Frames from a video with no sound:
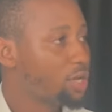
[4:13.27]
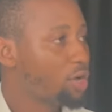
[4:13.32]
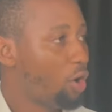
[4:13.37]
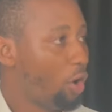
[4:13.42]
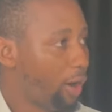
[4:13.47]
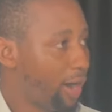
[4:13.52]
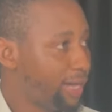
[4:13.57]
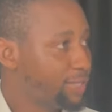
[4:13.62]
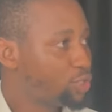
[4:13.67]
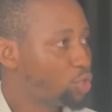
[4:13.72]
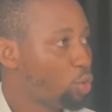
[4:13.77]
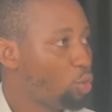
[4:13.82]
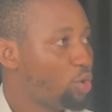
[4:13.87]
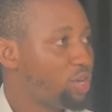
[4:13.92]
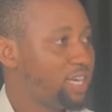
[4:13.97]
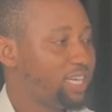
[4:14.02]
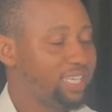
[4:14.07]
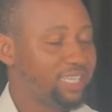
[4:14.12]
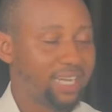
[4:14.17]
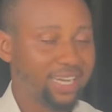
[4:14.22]
Alright, so
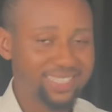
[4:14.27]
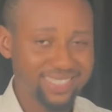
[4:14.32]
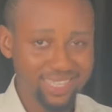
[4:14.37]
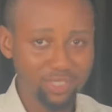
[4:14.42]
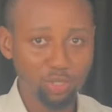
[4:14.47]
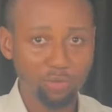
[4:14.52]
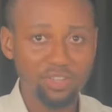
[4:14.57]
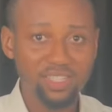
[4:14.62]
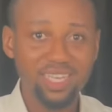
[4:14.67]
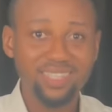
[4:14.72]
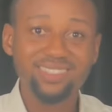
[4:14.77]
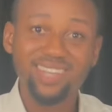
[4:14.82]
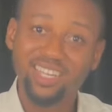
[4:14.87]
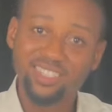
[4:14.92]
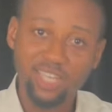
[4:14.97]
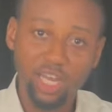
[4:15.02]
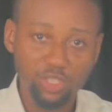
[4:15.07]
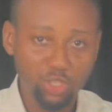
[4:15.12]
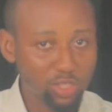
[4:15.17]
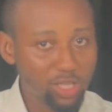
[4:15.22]
a registered survey is a
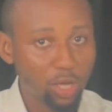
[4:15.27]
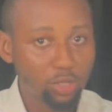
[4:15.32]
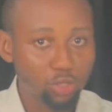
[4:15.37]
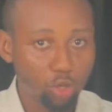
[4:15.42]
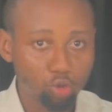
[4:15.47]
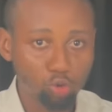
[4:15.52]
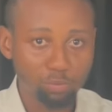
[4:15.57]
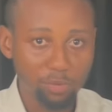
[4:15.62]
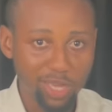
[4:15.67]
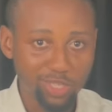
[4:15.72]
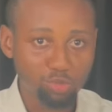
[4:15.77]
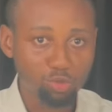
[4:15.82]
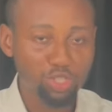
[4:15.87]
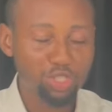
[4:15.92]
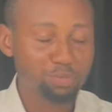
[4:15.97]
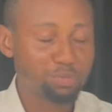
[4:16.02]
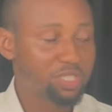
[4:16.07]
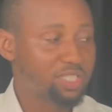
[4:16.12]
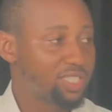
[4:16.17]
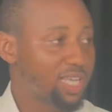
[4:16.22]
transactional document,
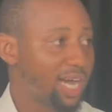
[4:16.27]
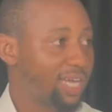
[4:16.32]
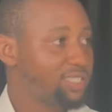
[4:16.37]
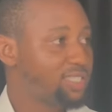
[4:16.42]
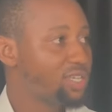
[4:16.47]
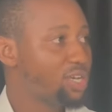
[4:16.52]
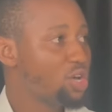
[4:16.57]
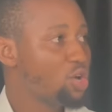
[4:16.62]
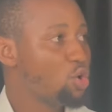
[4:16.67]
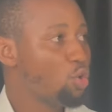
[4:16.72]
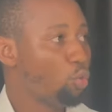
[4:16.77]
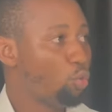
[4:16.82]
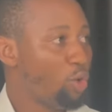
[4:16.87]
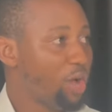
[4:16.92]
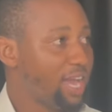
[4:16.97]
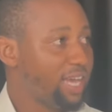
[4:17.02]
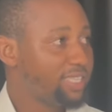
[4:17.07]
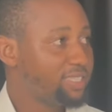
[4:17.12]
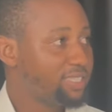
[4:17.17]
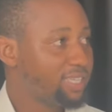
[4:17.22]
which means that
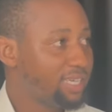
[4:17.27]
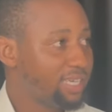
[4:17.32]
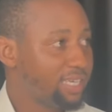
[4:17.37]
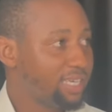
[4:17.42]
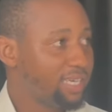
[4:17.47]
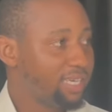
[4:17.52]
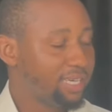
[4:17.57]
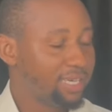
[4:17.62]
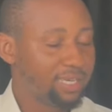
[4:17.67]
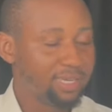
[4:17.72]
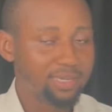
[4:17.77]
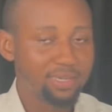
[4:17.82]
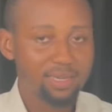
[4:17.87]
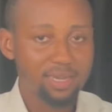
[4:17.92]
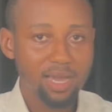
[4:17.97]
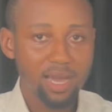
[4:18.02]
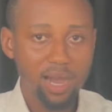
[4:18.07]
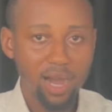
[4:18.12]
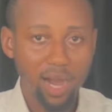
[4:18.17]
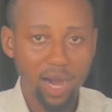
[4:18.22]
when a
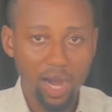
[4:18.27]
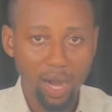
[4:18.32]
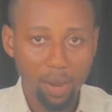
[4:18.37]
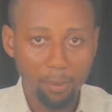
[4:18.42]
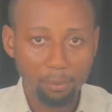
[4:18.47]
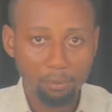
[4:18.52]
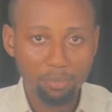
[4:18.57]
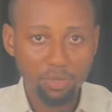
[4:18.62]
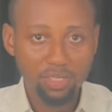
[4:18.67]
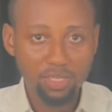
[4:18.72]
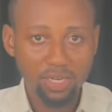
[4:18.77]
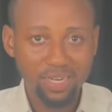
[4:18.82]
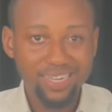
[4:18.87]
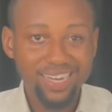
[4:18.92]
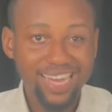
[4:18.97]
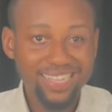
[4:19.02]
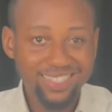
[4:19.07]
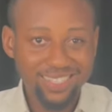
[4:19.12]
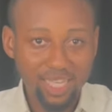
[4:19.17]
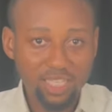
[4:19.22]
real
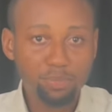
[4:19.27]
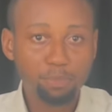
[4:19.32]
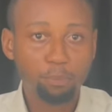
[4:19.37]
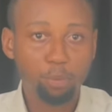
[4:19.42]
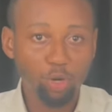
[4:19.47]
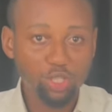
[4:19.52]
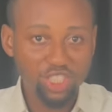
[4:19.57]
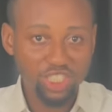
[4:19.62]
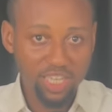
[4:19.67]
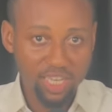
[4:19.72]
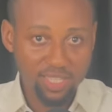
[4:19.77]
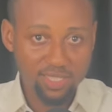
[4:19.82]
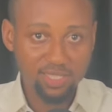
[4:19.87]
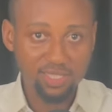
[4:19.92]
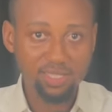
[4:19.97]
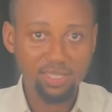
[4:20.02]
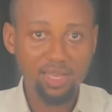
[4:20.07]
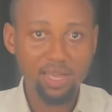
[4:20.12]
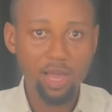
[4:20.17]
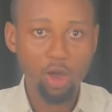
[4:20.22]
estate
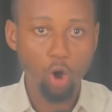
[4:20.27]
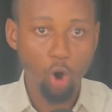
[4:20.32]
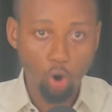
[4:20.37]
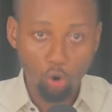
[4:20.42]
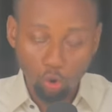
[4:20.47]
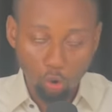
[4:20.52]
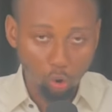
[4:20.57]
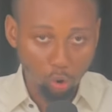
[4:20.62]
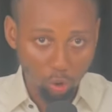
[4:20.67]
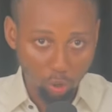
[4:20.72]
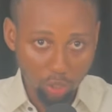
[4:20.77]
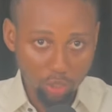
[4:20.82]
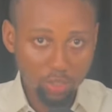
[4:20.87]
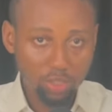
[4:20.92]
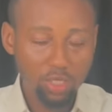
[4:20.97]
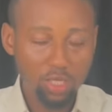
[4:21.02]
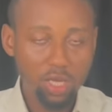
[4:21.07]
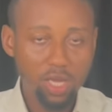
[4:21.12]
purchase occur,